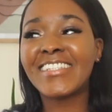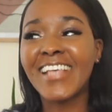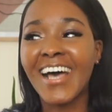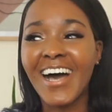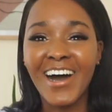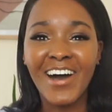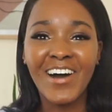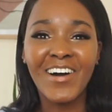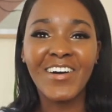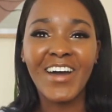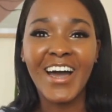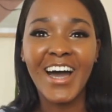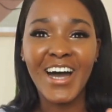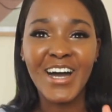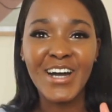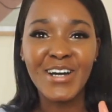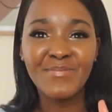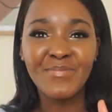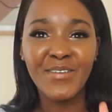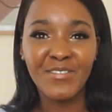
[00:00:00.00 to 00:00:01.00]
so
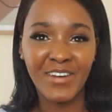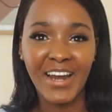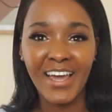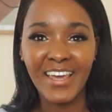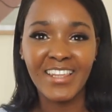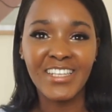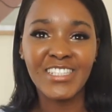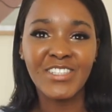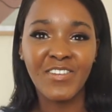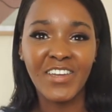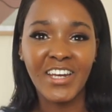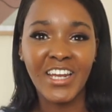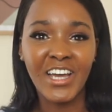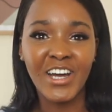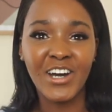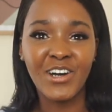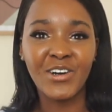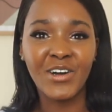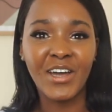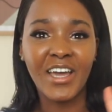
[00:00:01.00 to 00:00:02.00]
um, if you like this
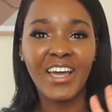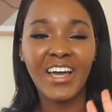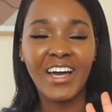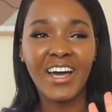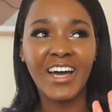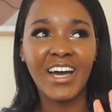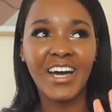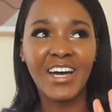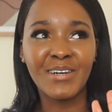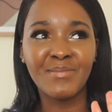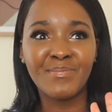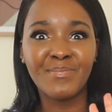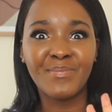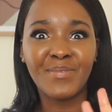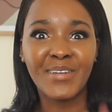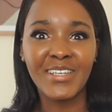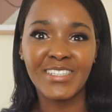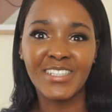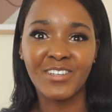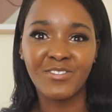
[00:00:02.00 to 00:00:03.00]
video, um,
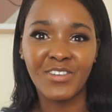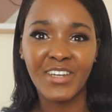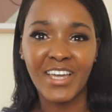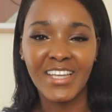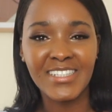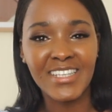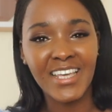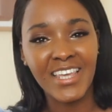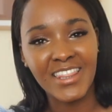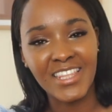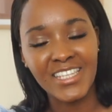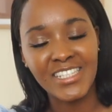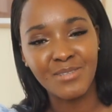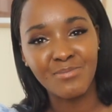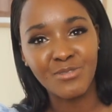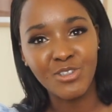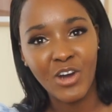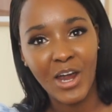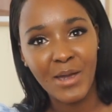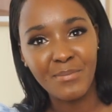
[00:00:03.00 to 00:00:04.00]
please don't forget to hit the
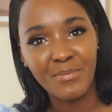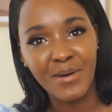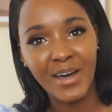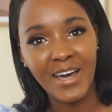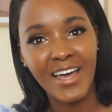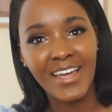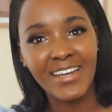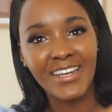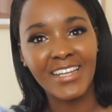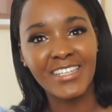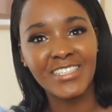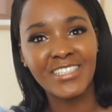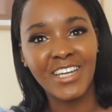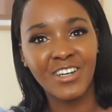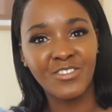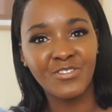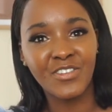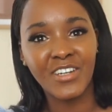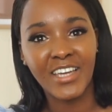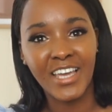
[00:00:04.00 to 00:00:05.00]
subscribe button and
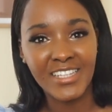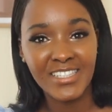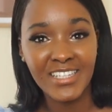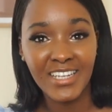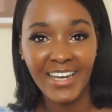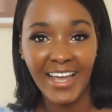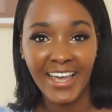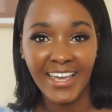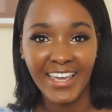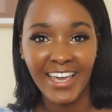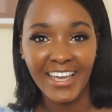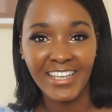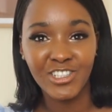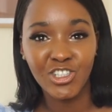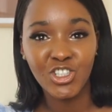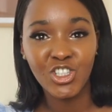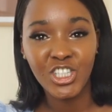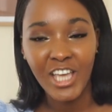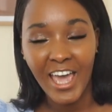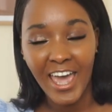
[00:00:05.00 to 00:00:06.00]
don't forget to like and
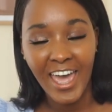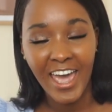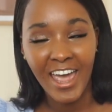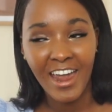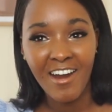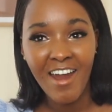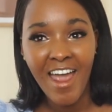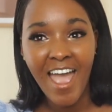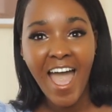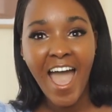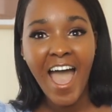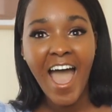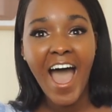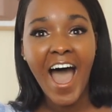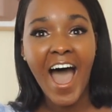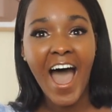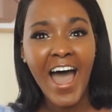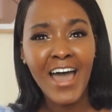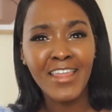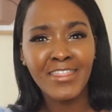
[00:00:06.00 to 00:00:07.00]
share.
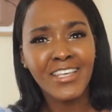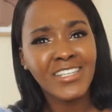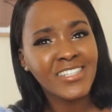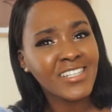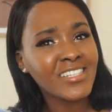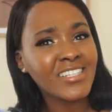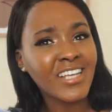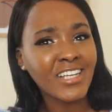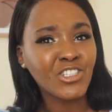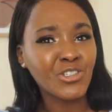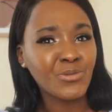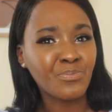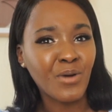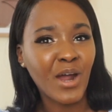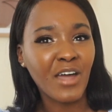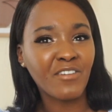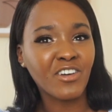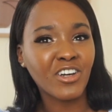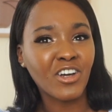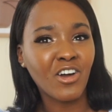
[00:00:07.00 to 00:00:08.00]
And this is such a
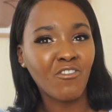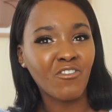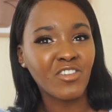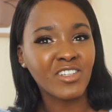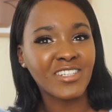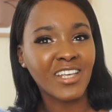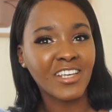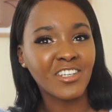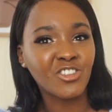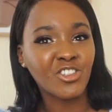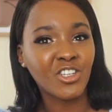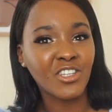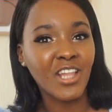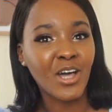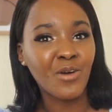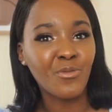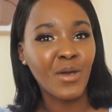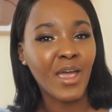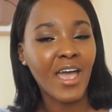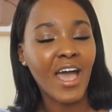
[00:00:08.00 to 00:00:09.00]
private conversation
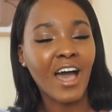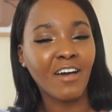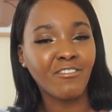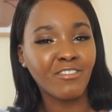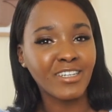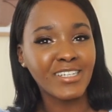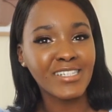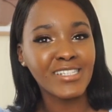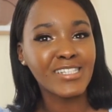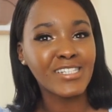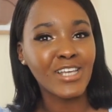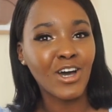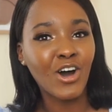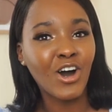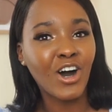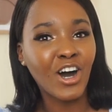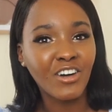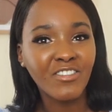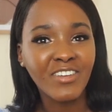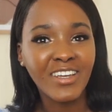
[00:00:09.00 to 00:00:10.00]
that we're having. So
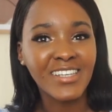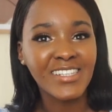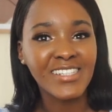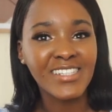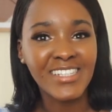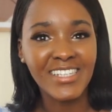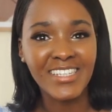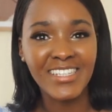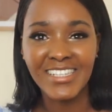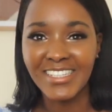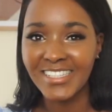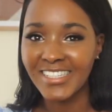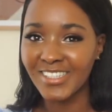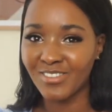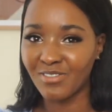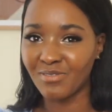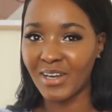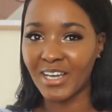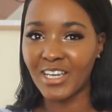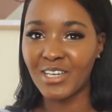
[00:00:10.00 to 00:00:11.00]
obviously this is
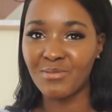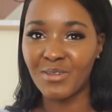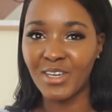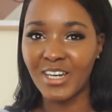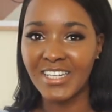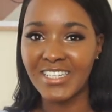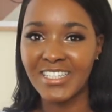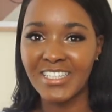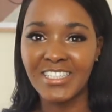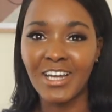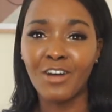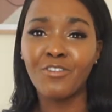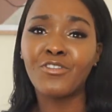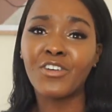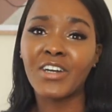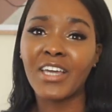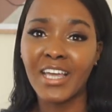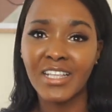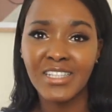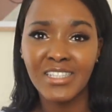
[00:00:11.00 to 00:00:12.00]
for my community. Don't
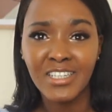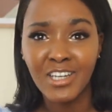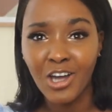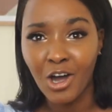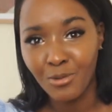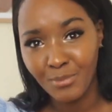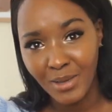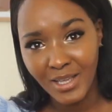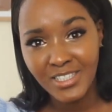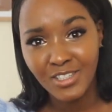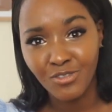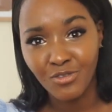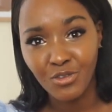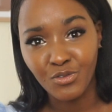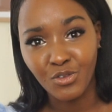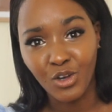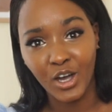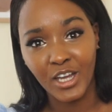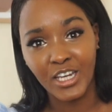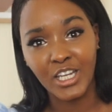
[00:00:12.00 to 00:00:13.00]
forget to comment if
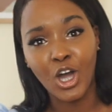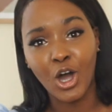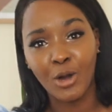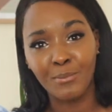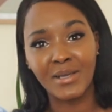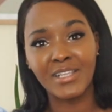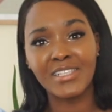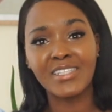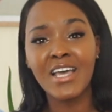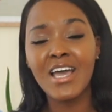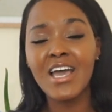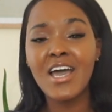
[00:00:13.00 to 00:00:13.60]
you've got any comments.